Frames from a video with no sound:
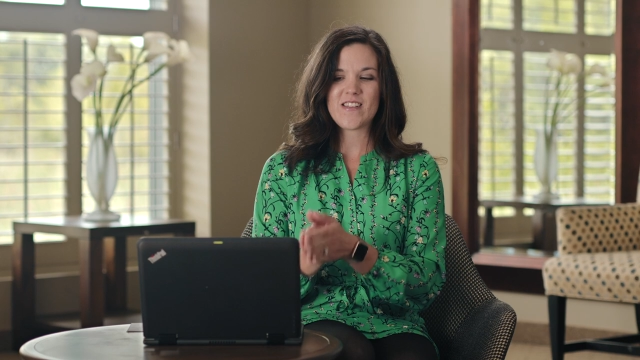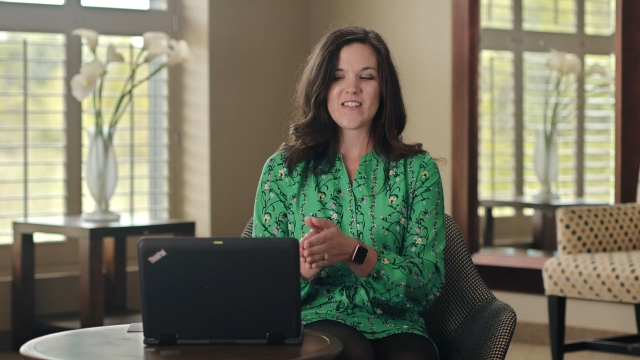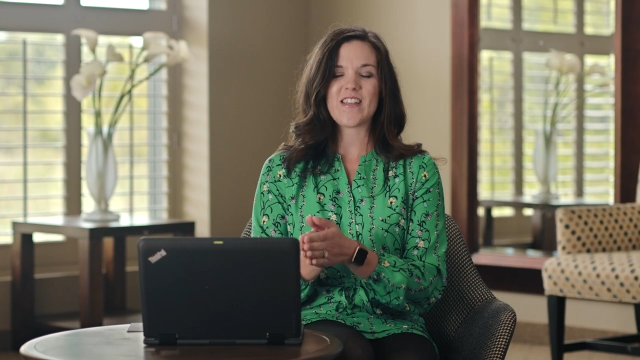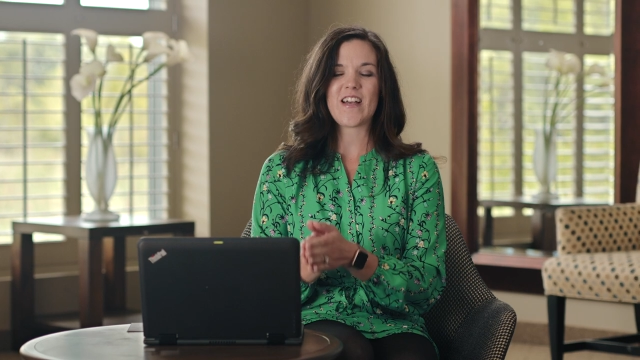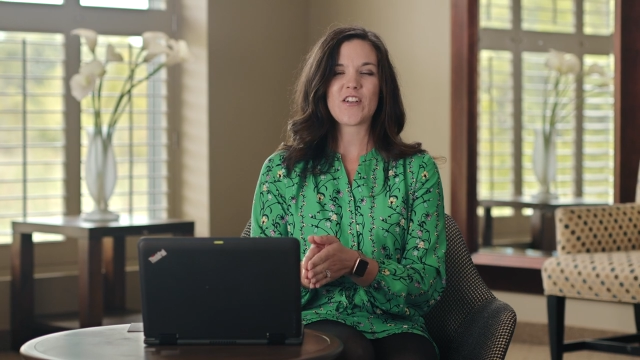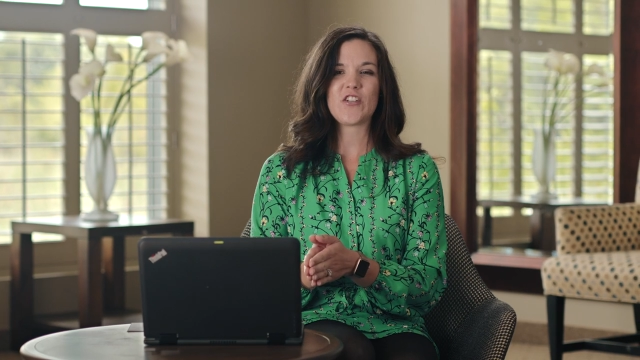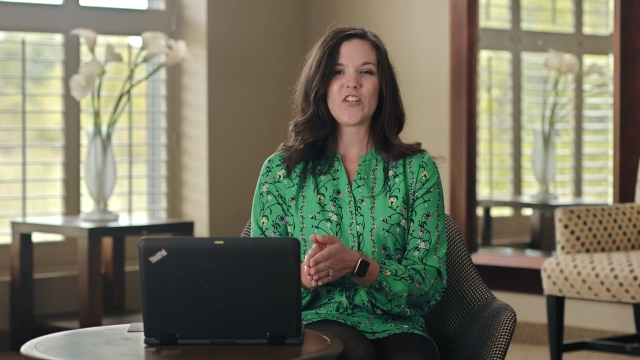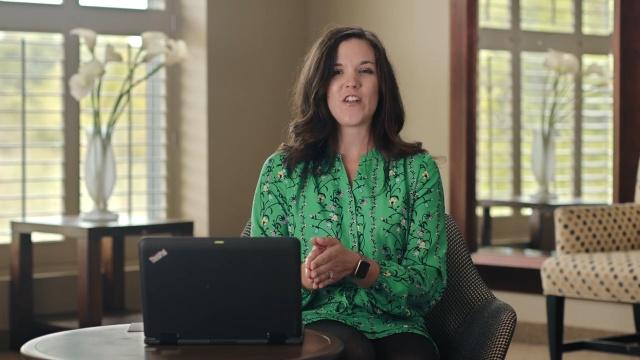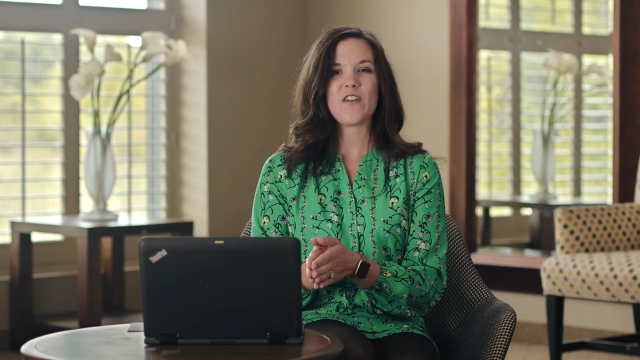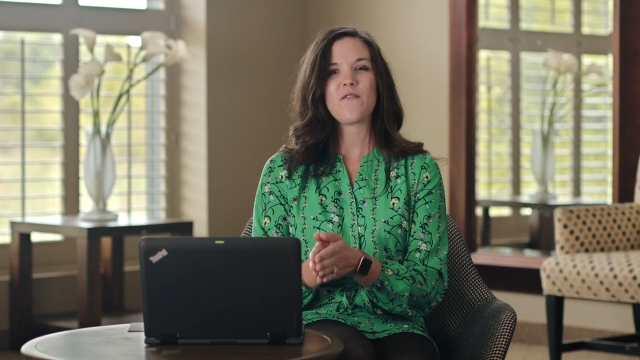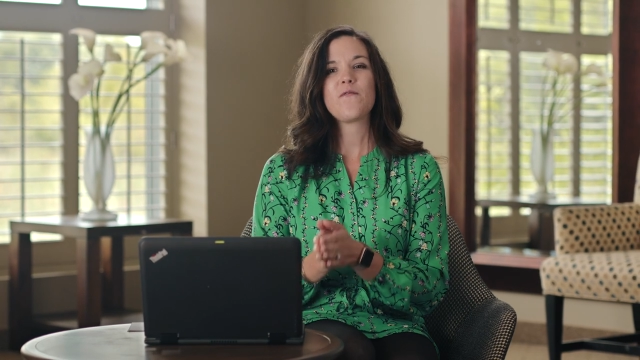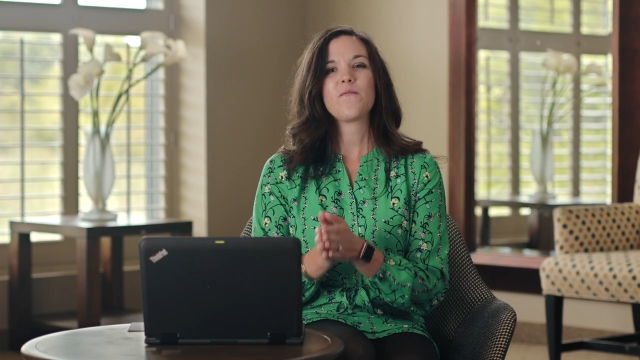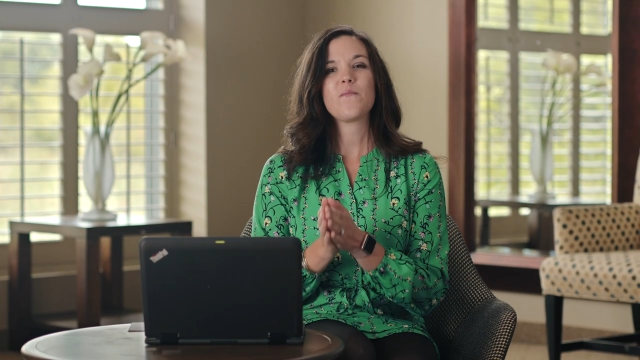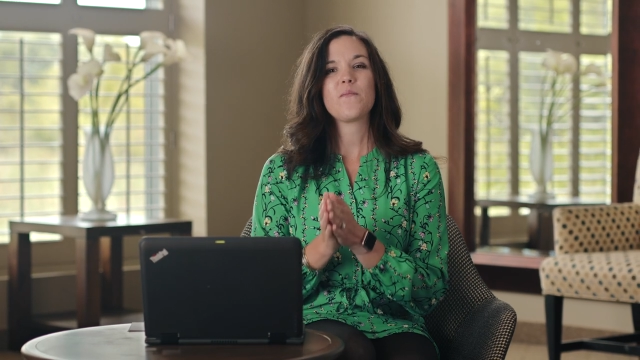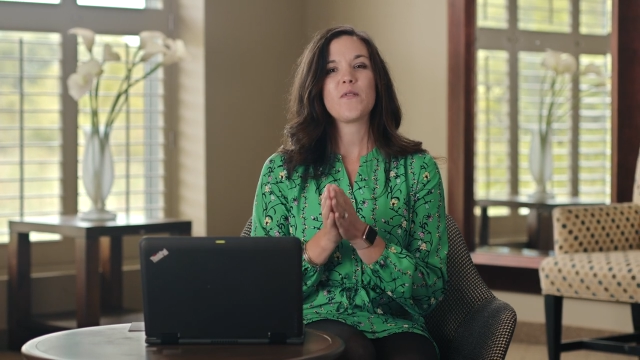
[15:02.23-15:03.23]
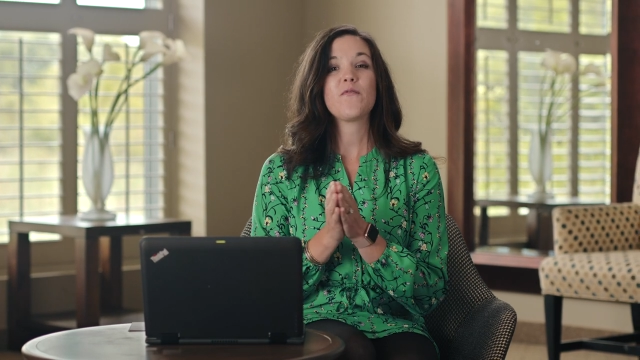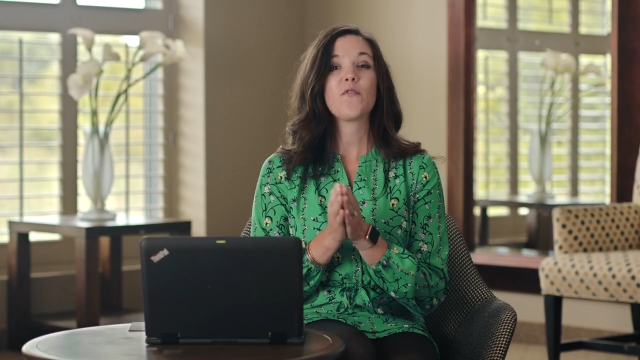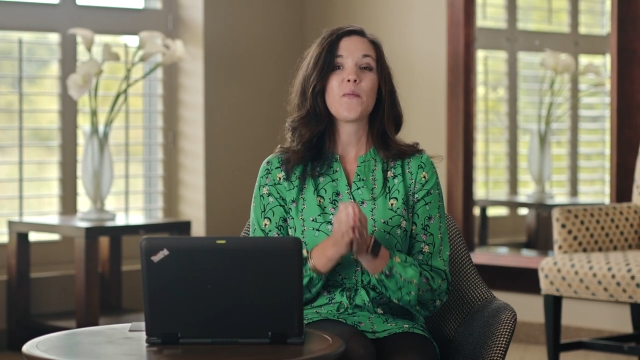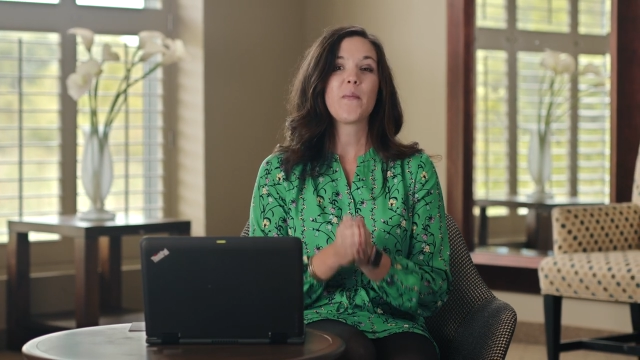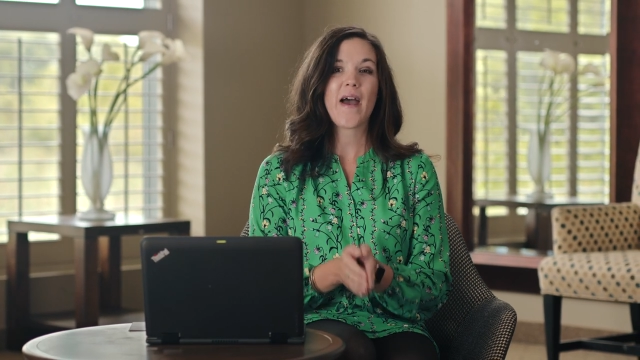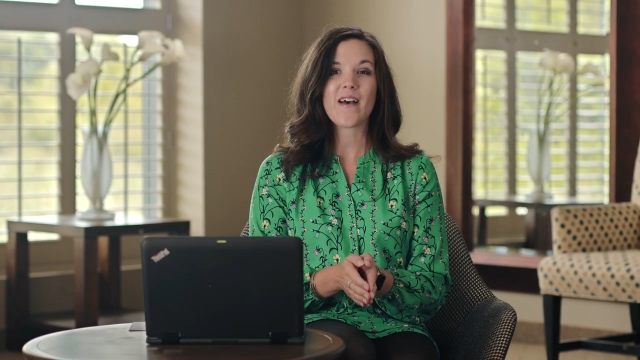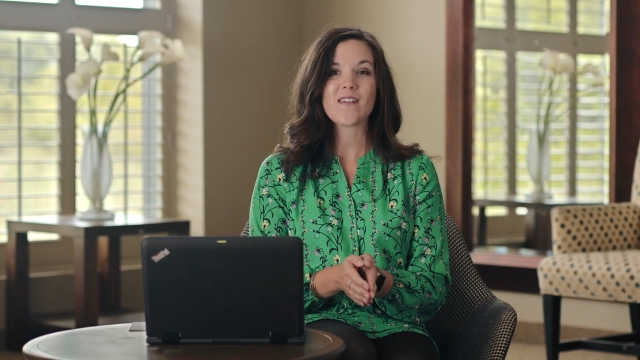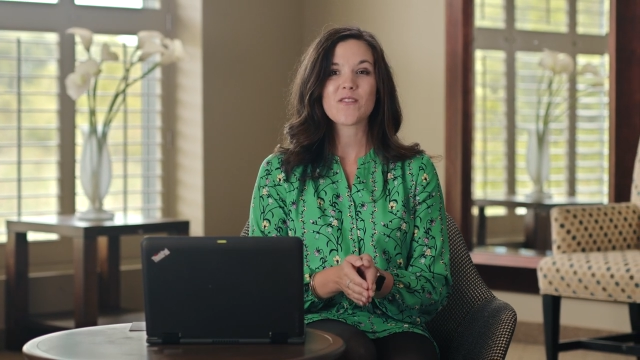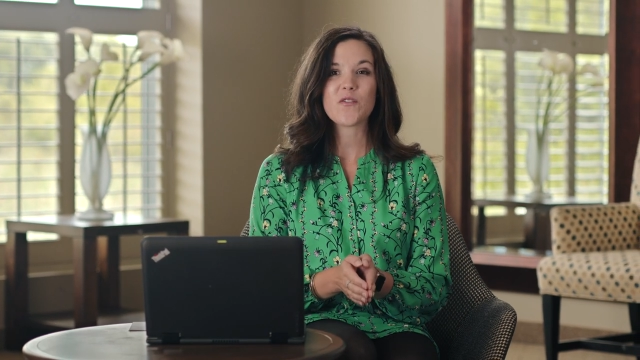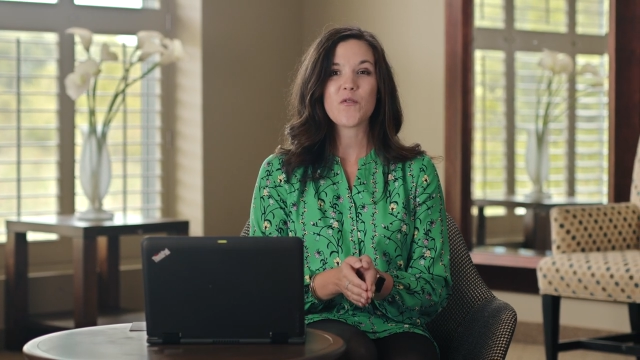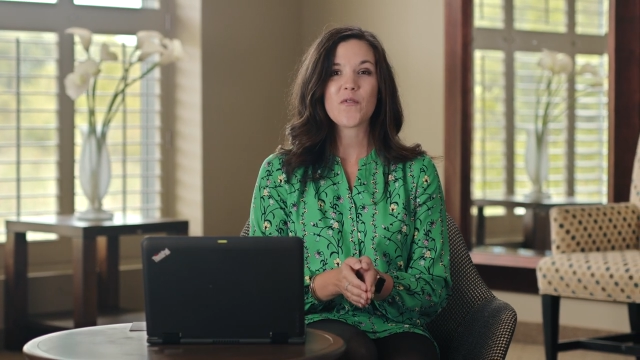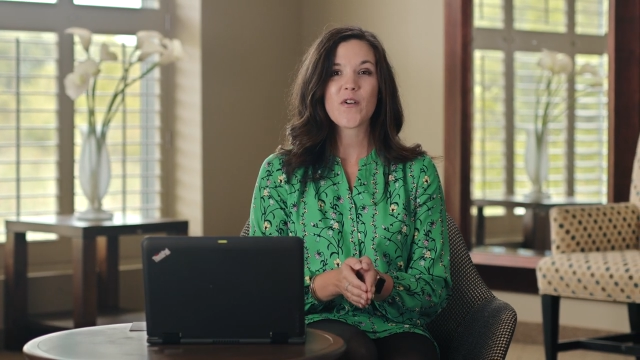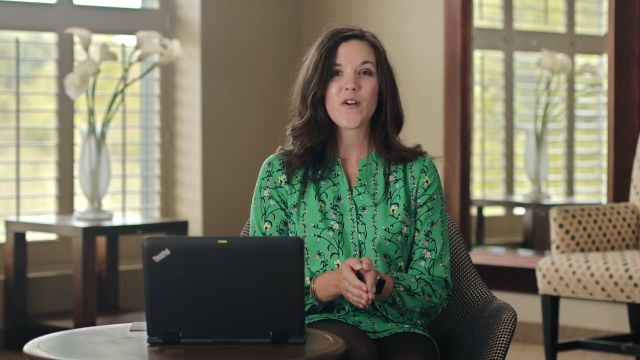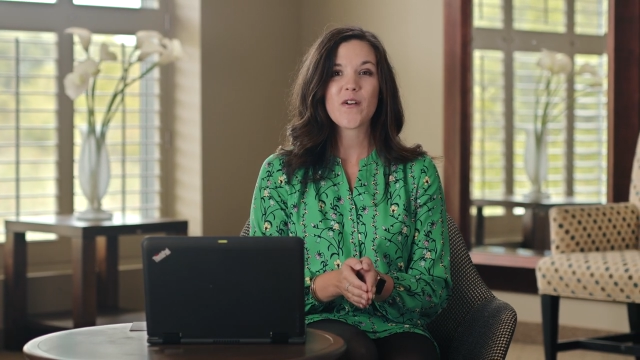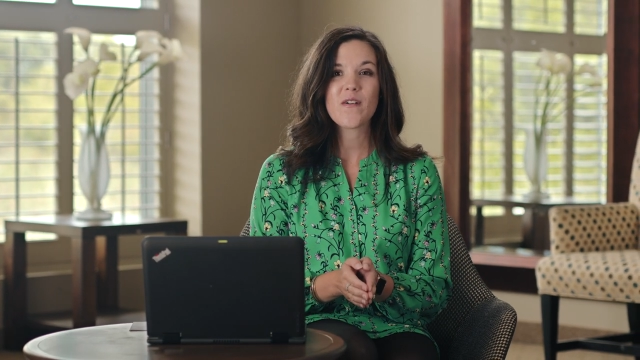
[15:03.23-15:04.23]
this section before
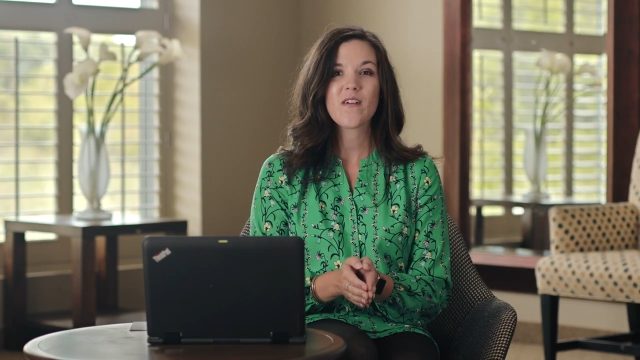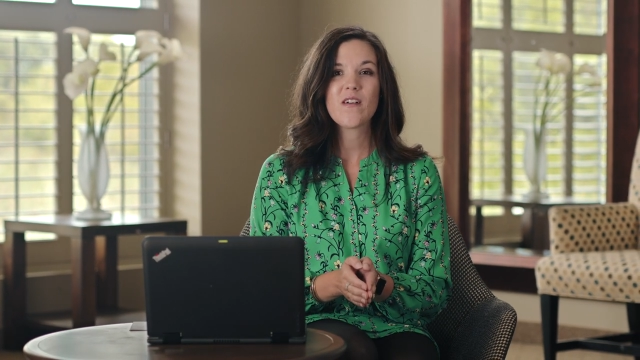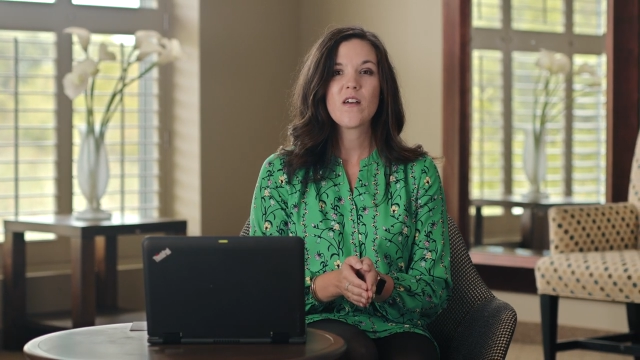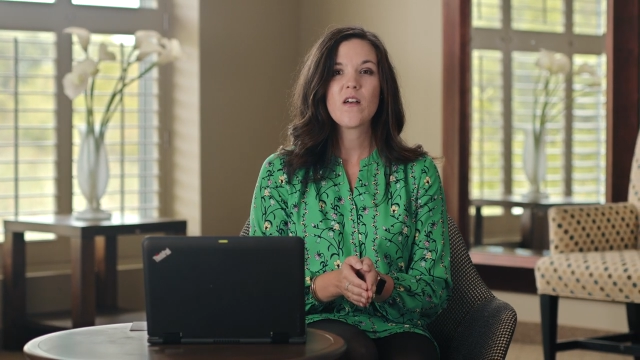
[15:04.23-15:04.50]
Passover,